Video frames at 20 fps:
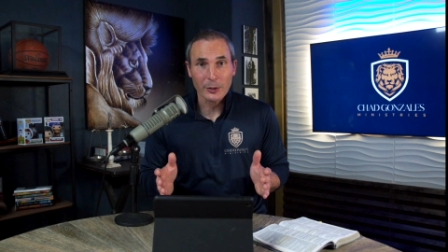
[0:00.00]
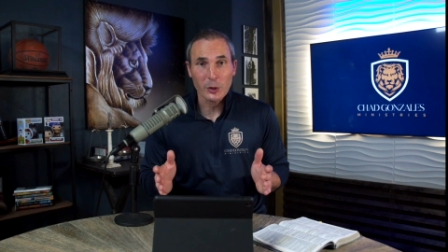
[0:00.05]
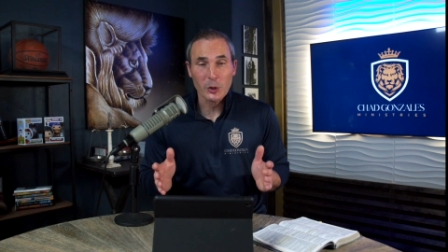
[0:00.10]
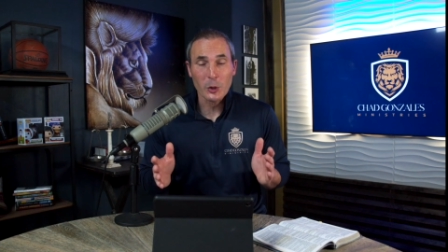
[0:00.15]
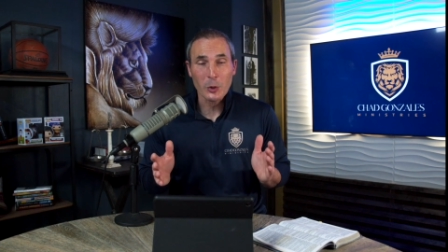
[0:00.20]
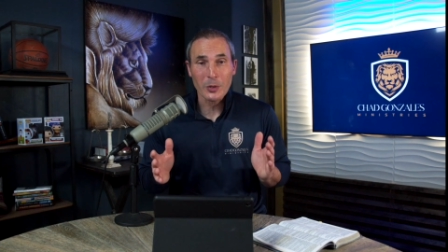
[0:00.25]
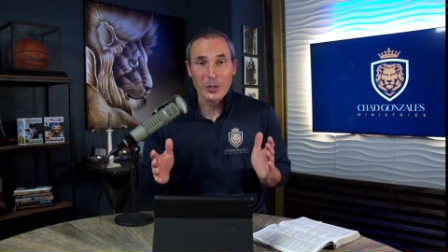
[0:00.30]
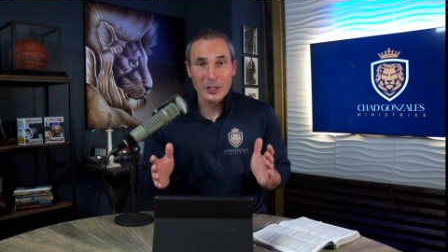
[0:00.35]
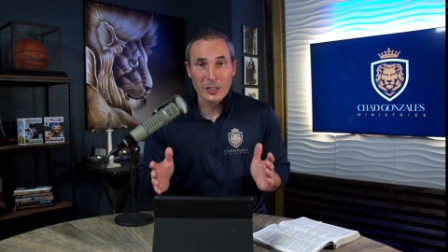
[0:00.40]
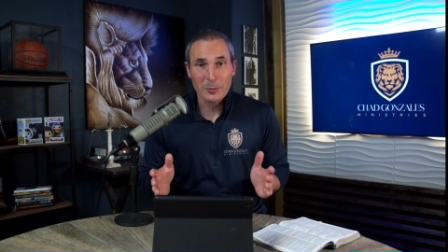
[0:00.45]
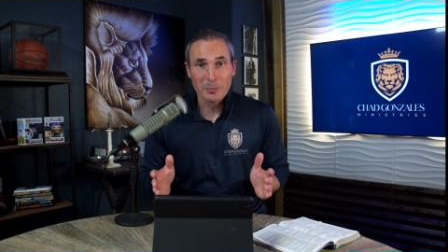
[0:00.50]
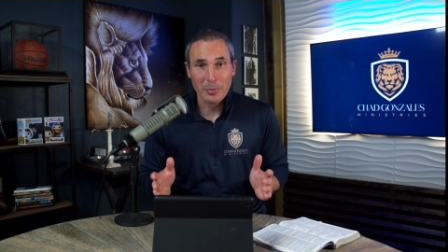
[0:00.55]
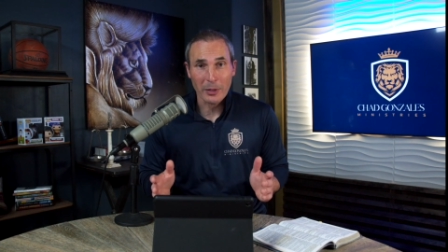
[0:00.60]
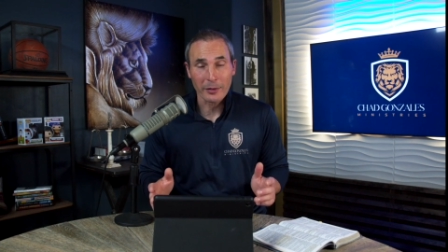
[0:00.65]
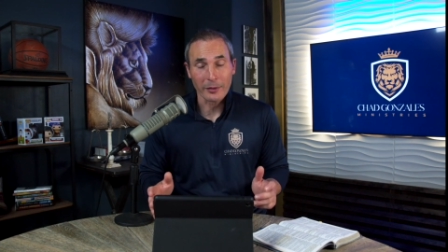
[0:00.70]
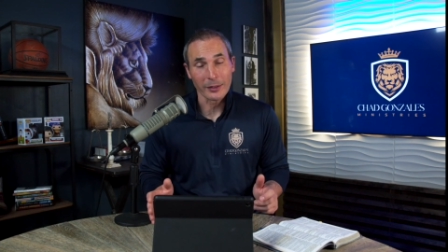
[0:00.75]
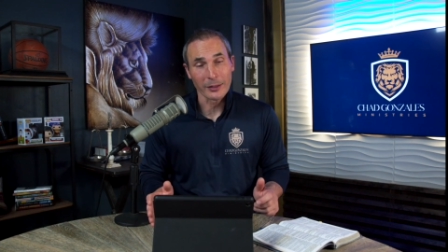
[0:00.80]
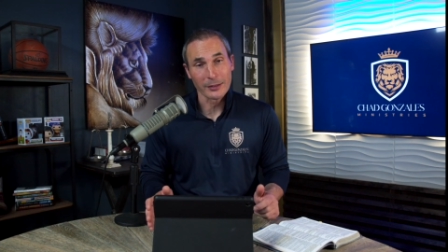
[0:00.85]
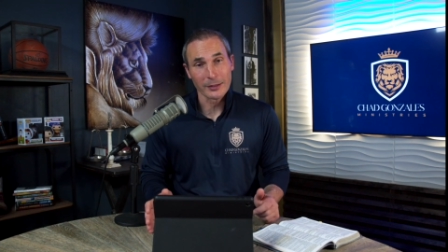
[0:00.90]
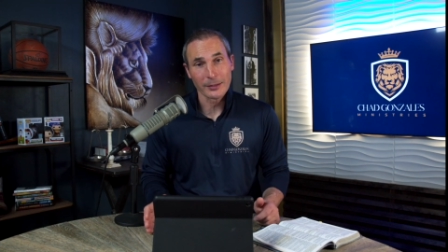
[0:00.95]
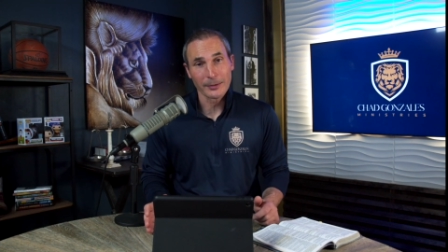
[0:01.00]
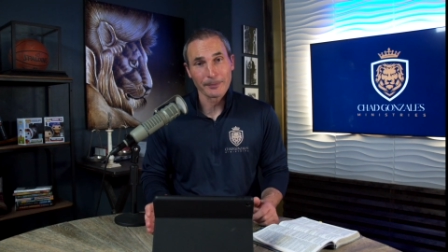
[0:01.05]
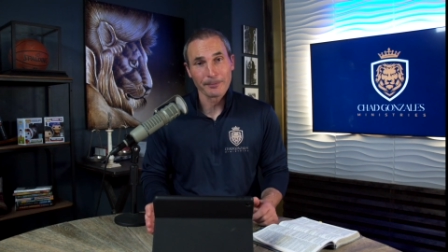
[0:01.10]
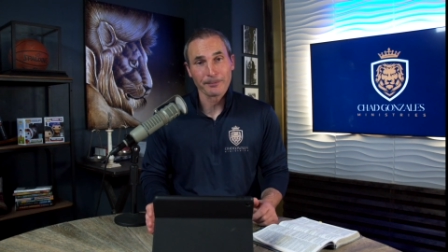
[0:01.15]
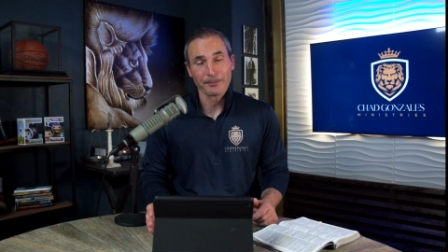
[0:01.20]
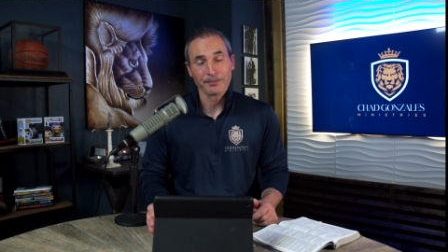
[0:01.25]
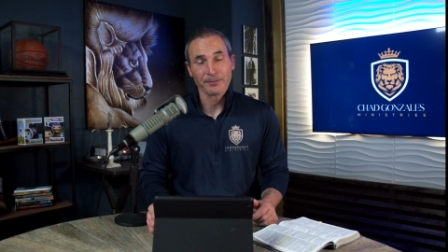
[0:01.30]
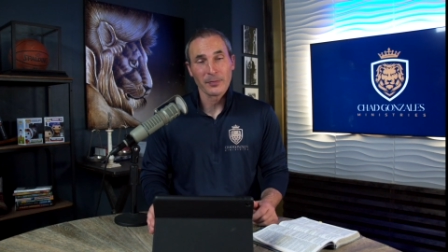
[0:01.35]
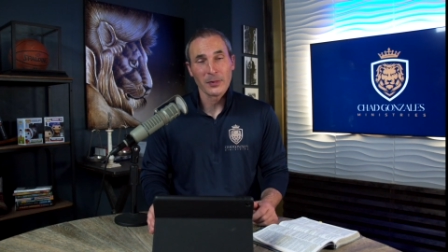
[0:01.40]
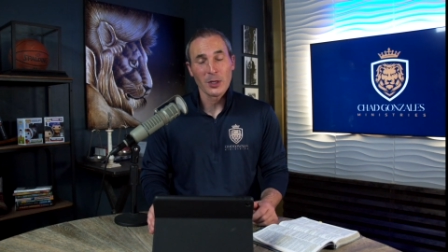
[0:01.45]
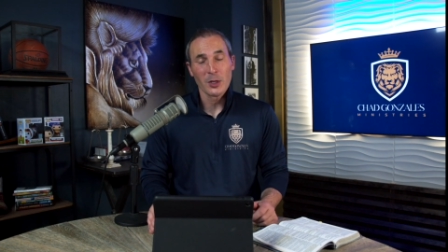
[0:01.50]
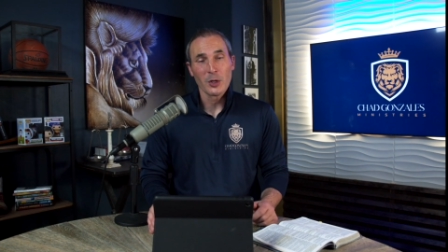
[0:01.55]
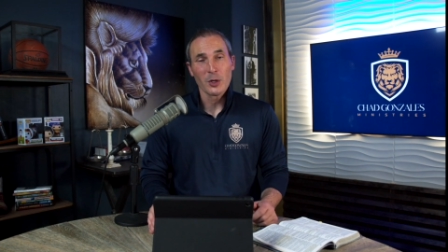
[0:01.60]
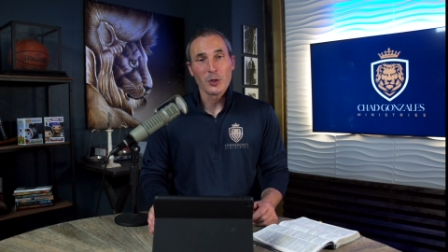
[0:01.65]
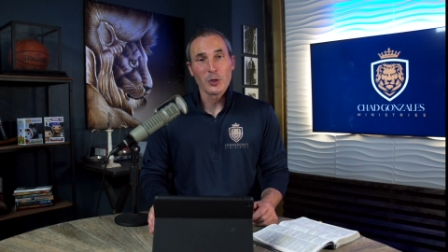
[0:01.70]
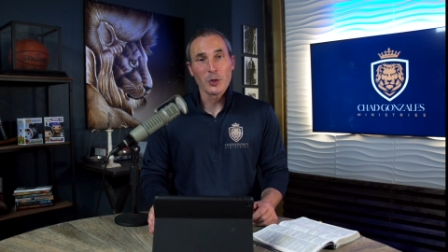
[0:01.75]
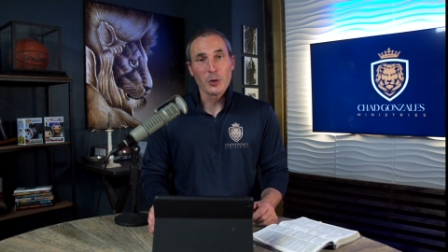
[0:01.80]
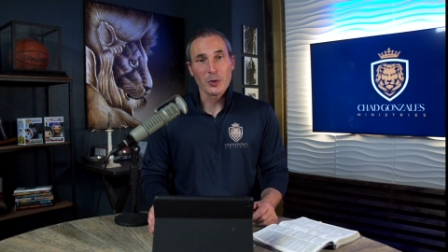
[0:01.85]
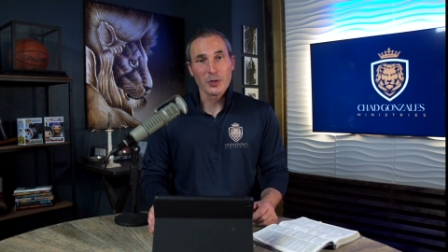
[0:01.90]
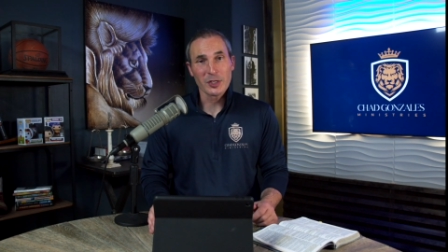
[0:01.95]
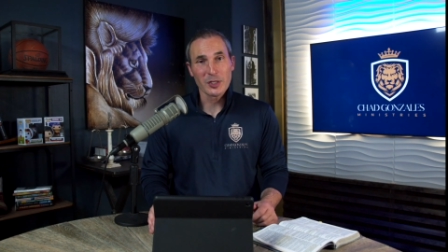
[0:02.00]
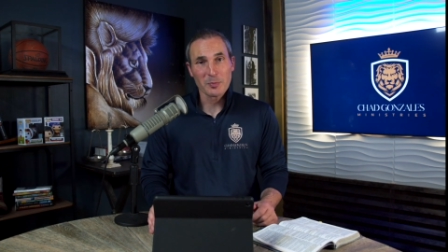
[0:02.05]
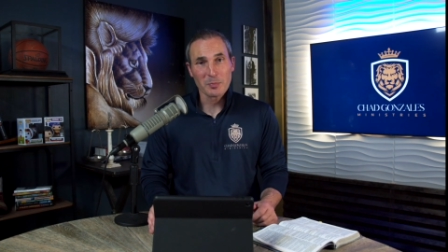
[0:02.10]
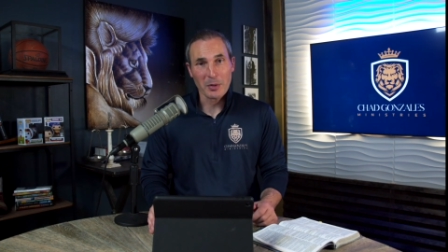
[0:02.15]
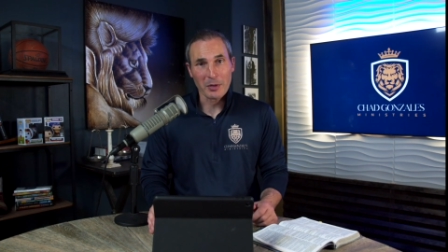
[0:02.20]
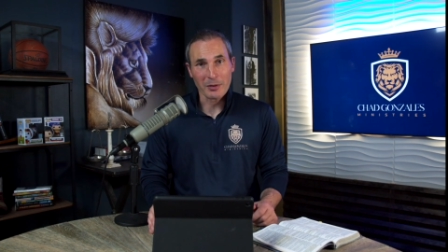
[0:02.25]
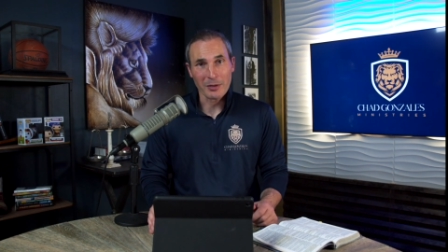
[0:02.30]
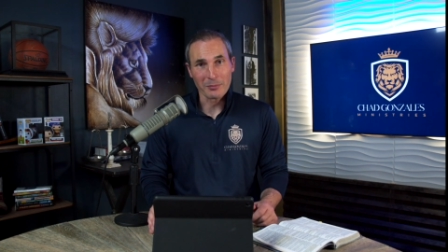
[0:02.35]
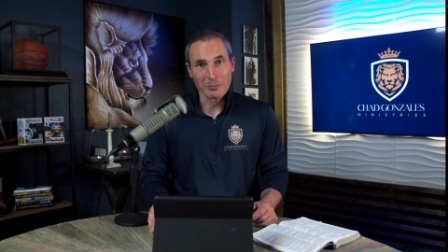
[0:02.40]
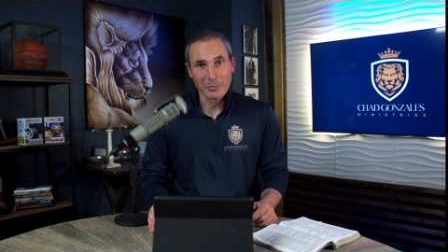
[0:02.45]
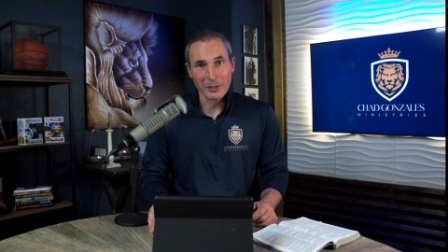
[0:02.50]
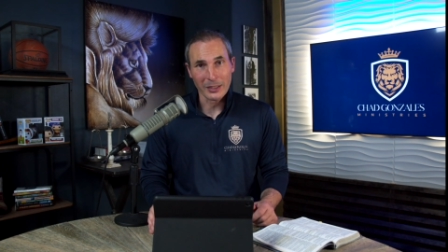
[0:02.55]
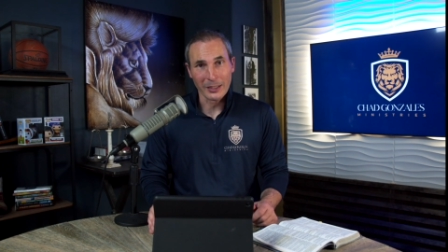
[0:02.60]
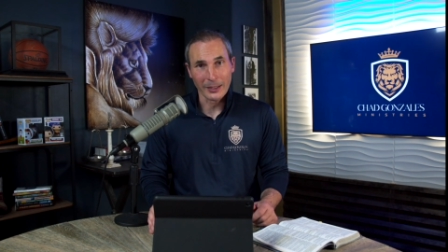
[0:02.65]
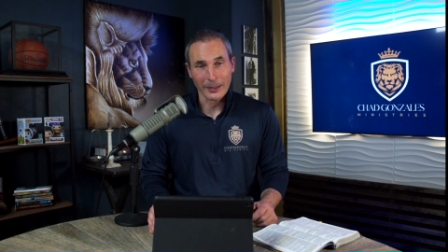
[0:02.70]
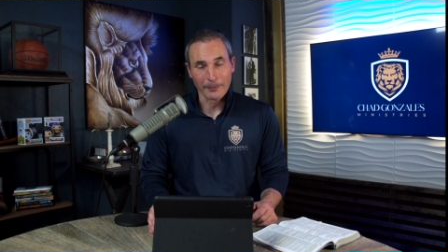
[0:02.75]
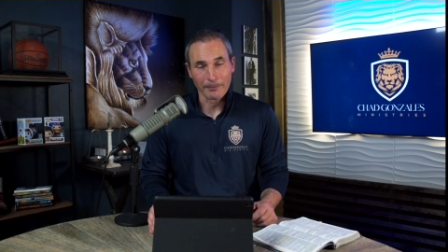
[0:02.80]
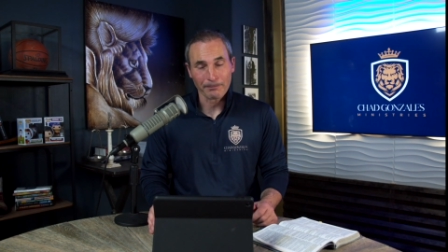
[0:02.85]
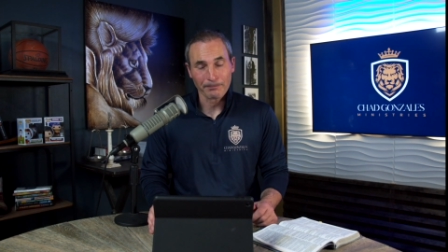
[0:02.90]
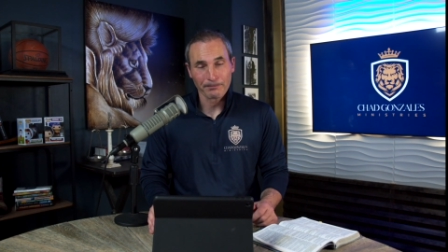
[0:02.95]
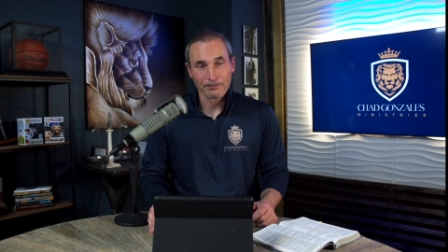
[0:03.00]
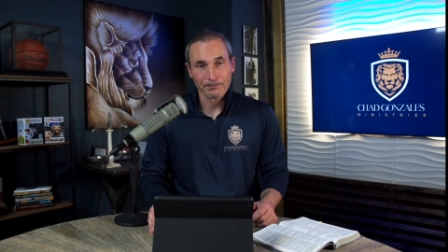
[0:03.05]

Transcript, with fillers: You're a spirit. You're a spirit being.